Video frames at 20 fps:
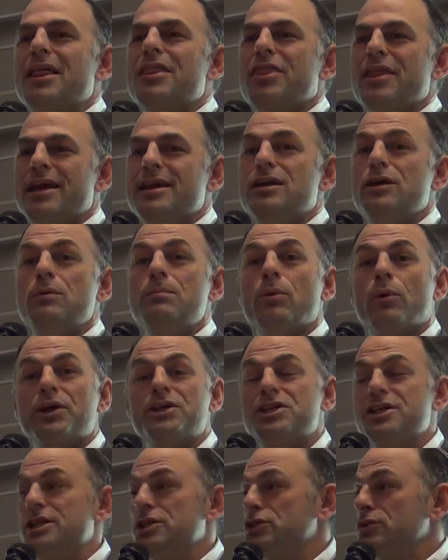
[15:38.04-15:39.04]
Thank you,
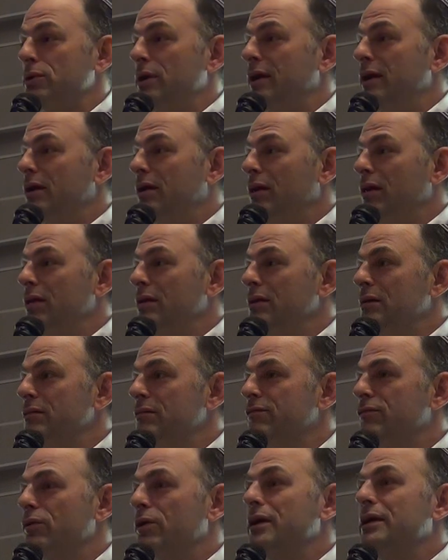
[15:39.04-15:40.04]
Mercy Israel,
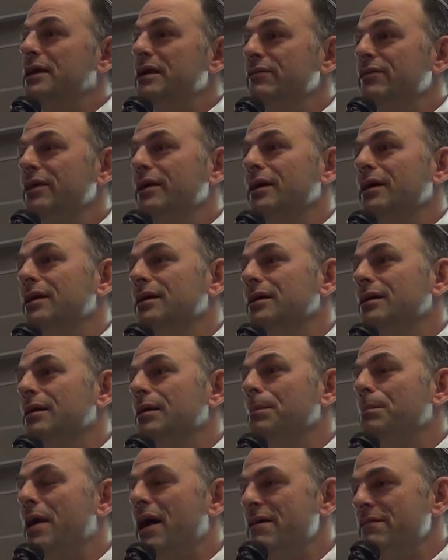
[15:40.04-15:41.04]
for giving
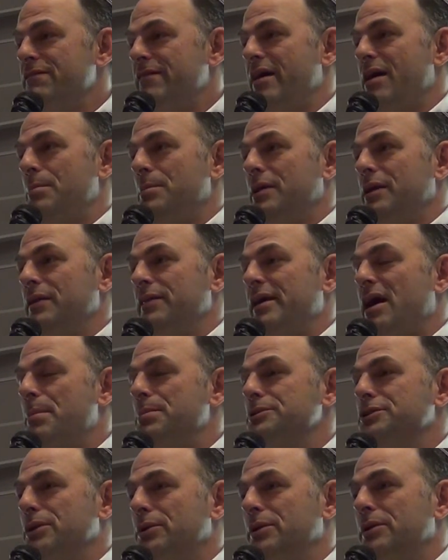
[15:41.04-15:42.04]
my family the
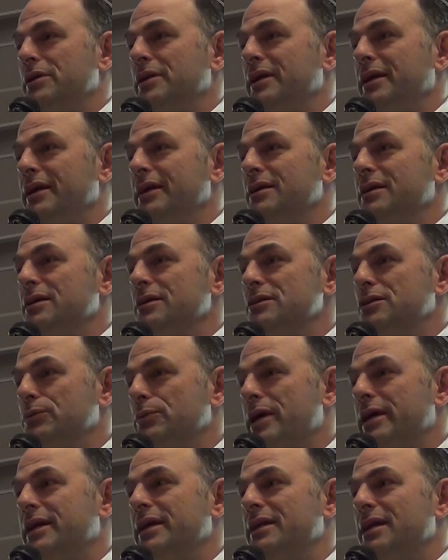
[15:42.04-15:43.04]
opportunity to
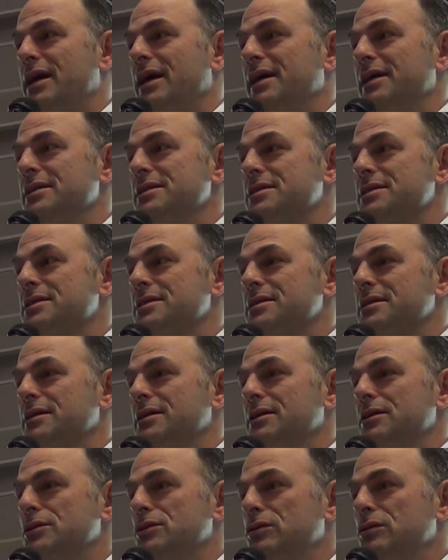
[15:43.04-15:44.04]

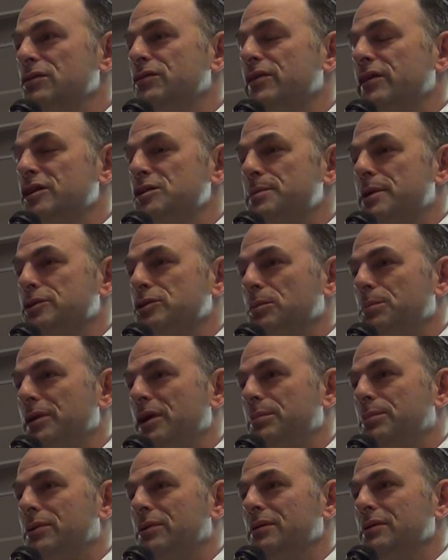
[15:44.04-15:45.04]
recognize 2 very special
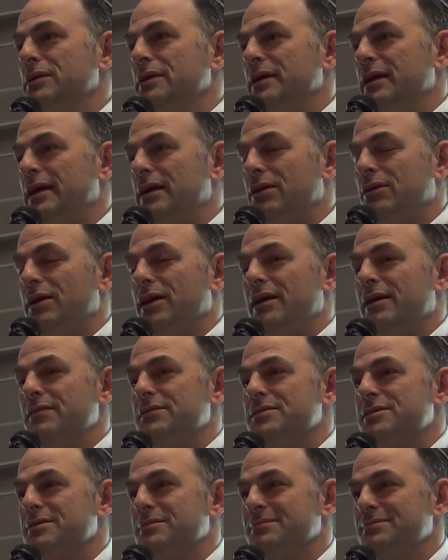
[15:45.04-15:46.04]
people in our
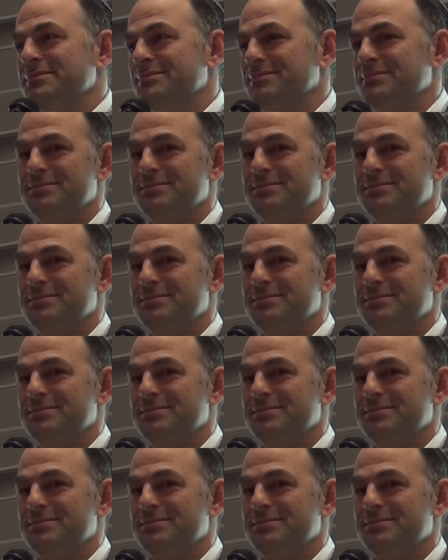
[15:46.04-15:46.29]
lives.